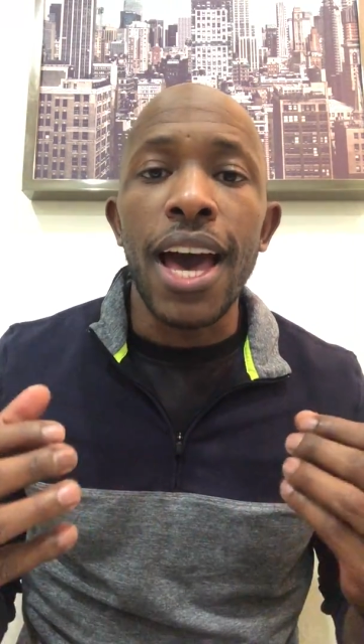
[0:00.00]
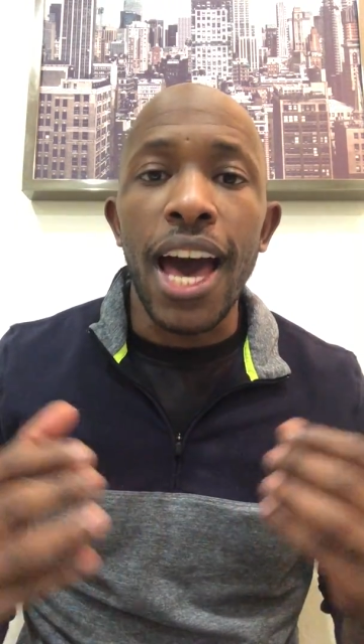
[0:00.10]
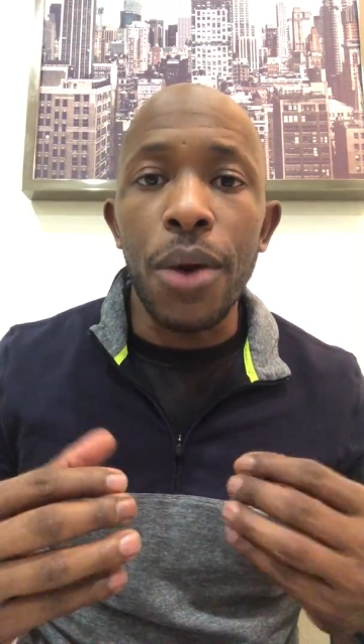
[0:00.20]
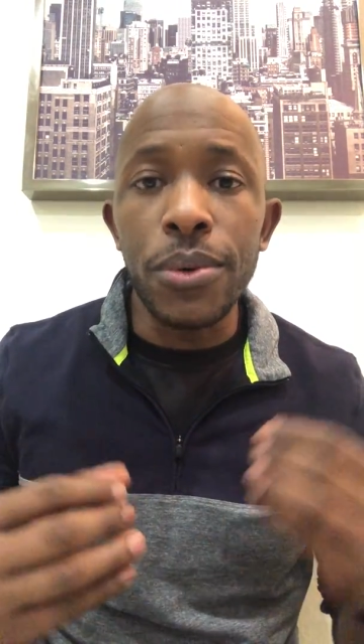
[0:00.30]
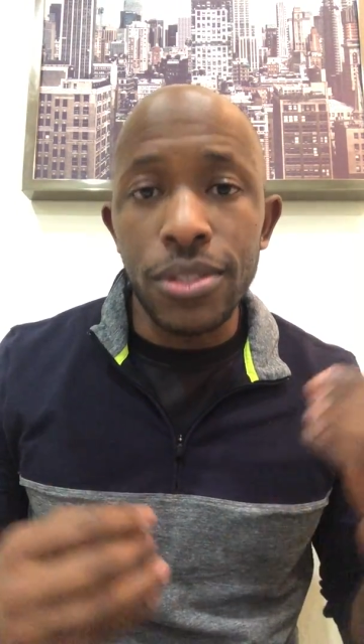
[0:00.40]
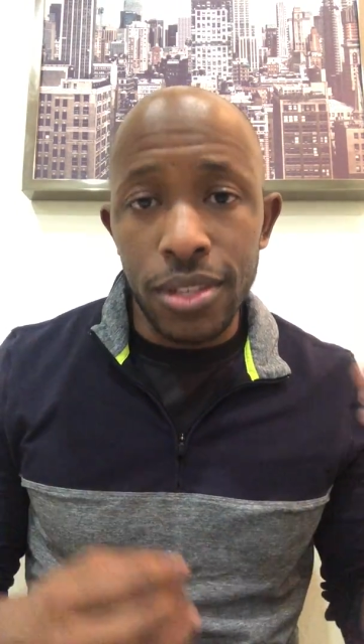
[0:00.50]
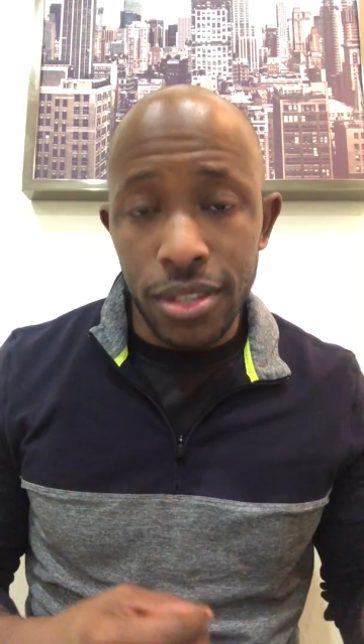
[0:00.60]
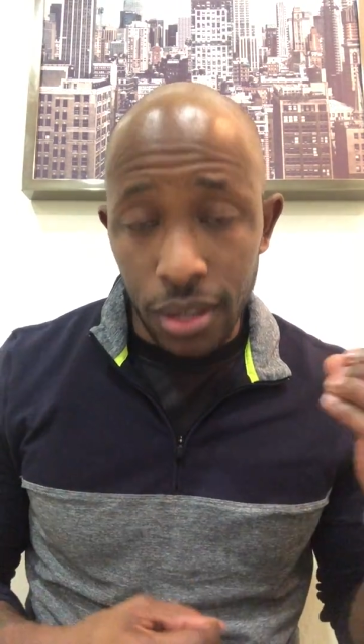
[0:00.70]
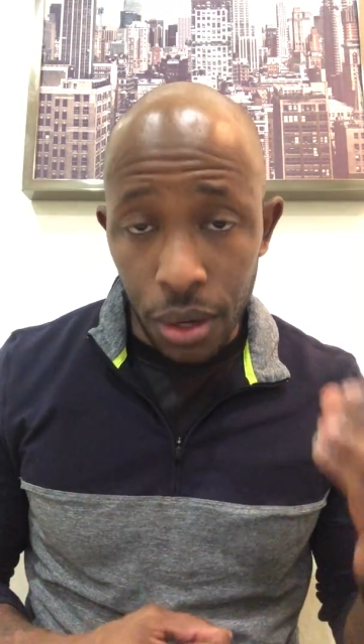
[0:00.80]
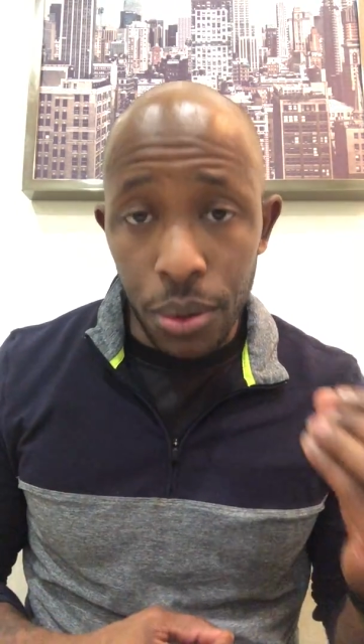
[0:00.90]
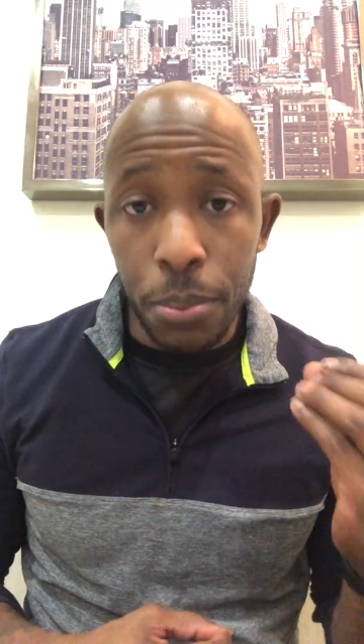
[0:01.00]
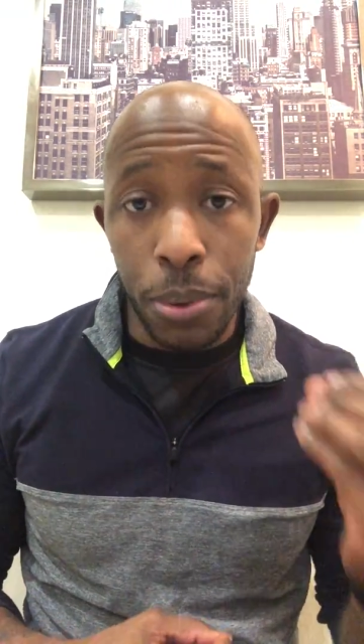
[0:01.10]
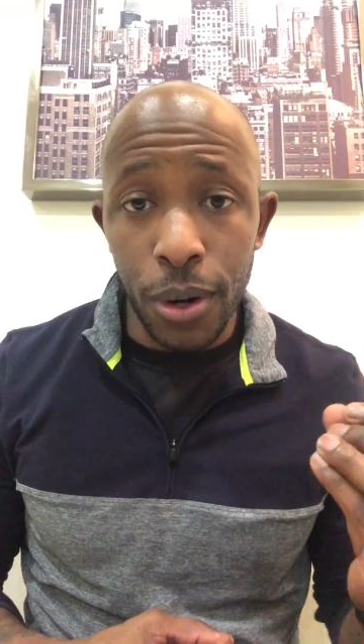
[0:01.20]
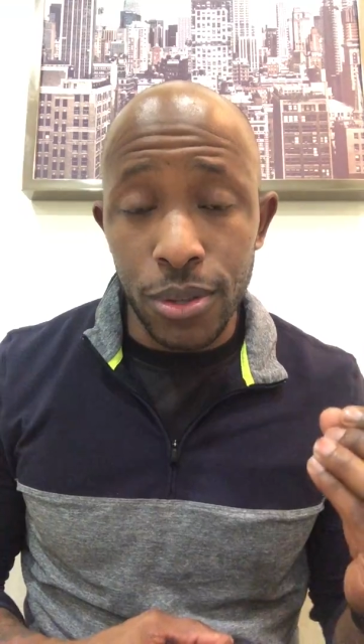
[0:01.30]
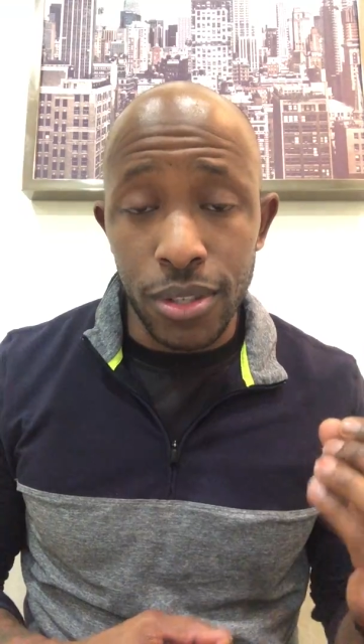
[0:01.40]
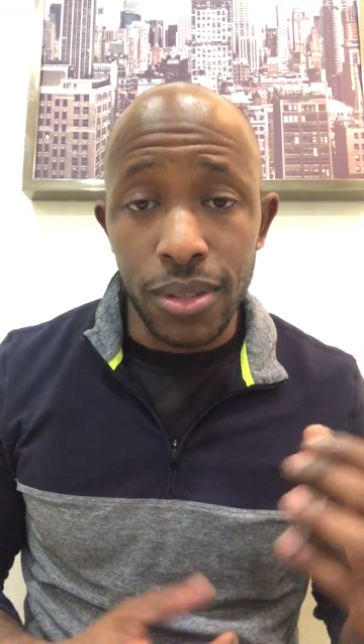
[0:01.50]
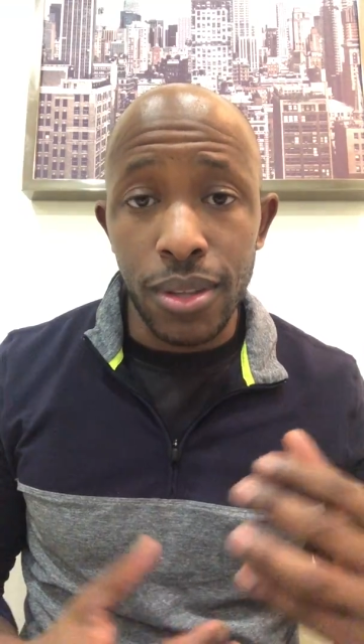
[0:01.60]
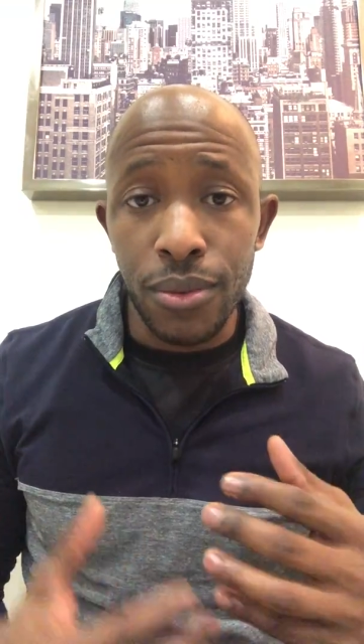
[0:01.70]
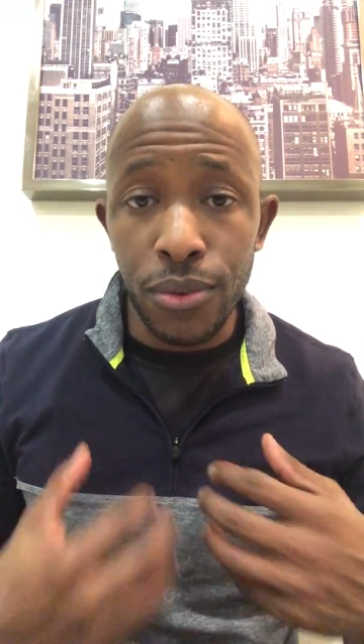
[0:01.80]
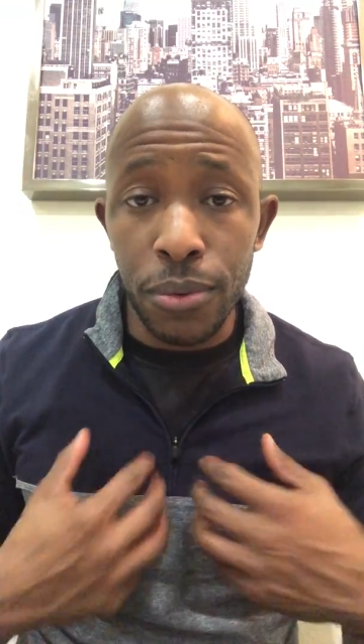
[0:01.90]
How is this other person,
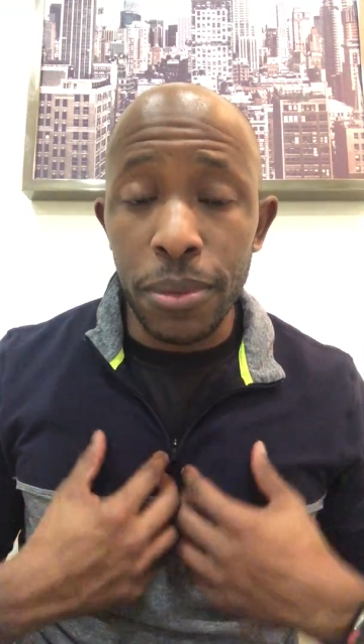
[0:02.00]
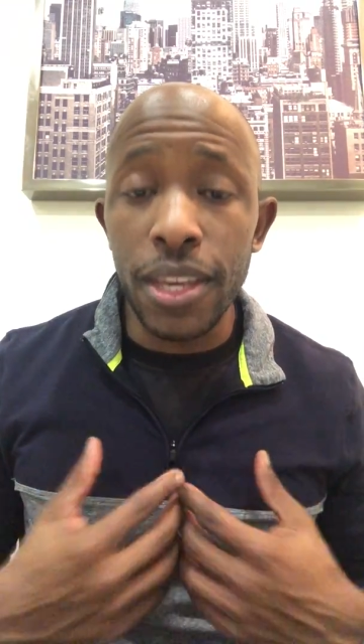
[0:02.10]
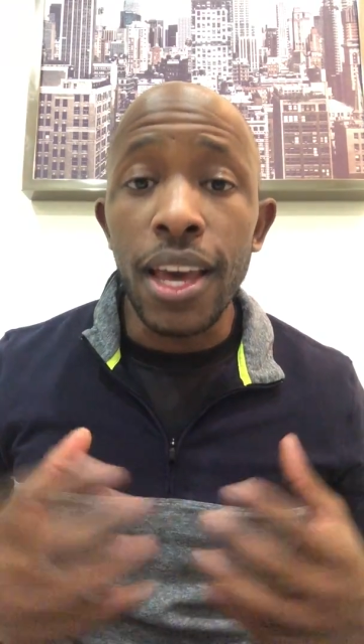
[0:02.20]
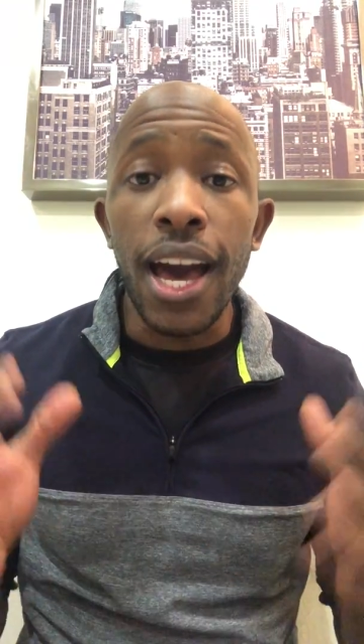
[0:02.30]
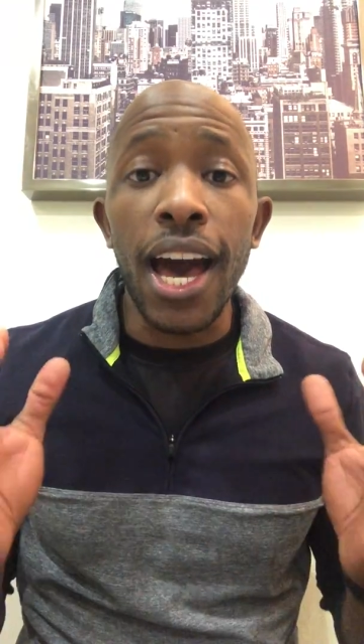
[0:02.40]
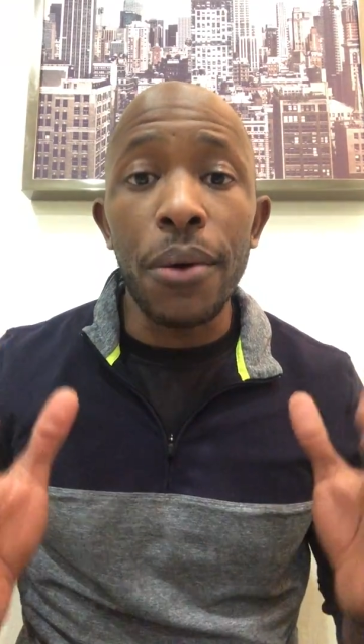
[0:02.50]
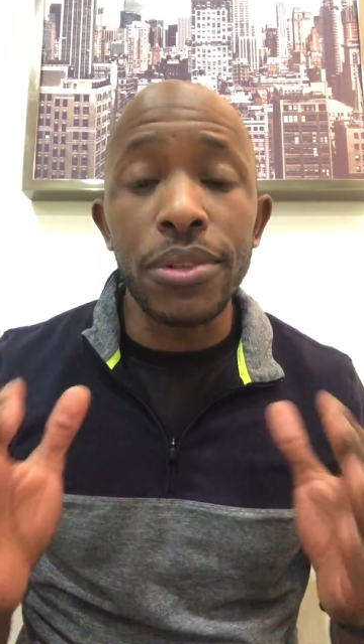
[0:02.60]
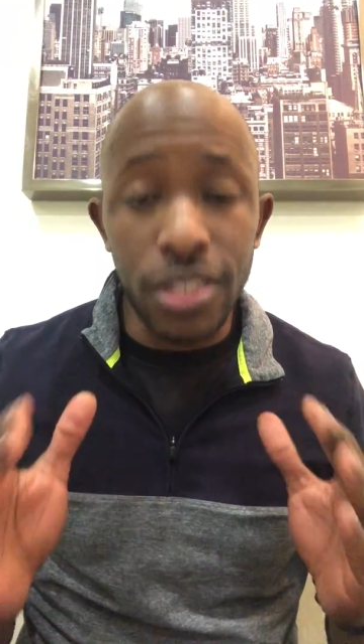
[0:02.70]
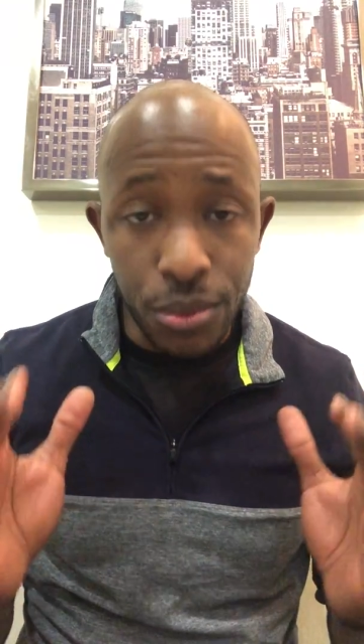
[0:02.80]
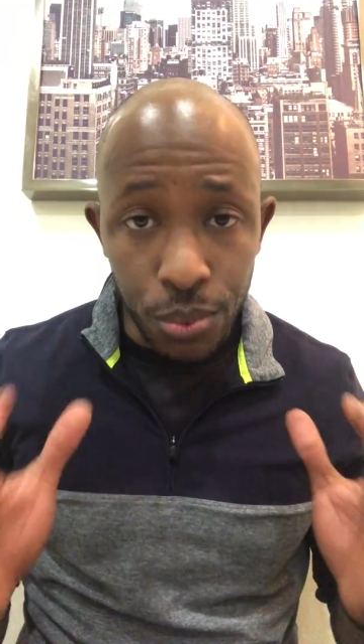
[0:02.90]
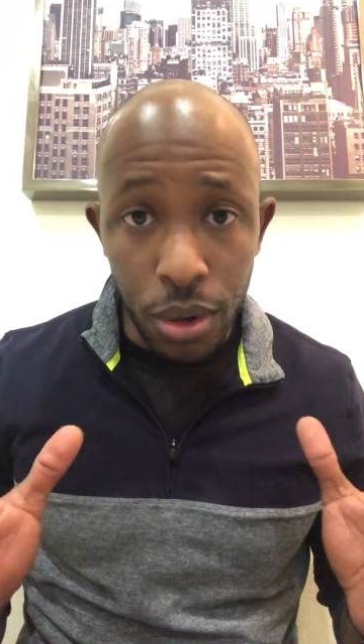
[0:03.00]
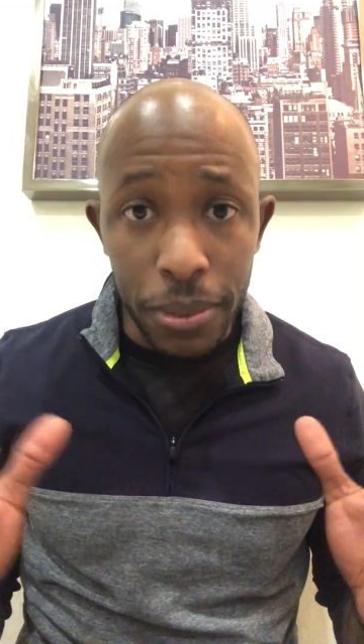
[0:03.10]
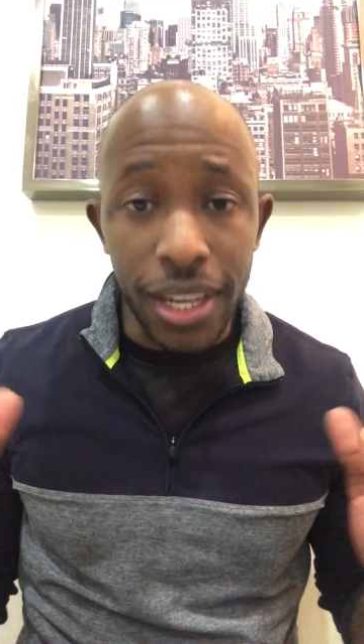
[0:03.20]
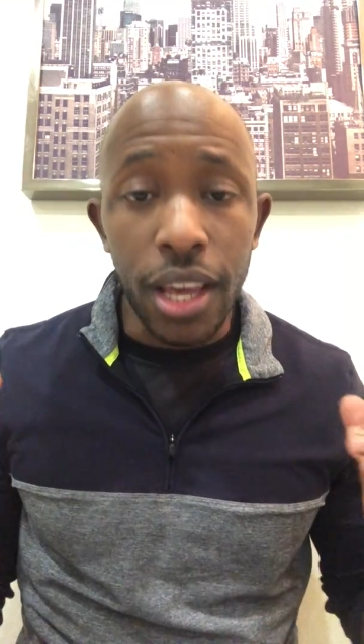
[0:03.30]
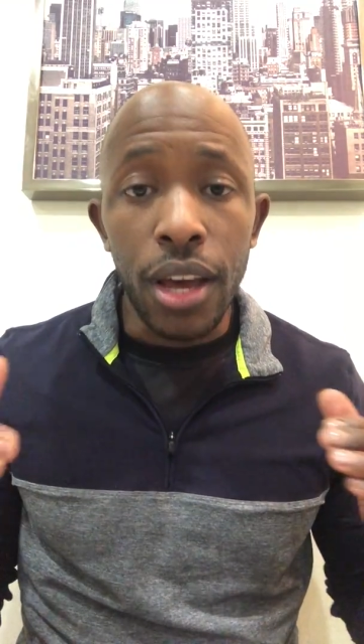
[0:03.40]
for me, how is this woman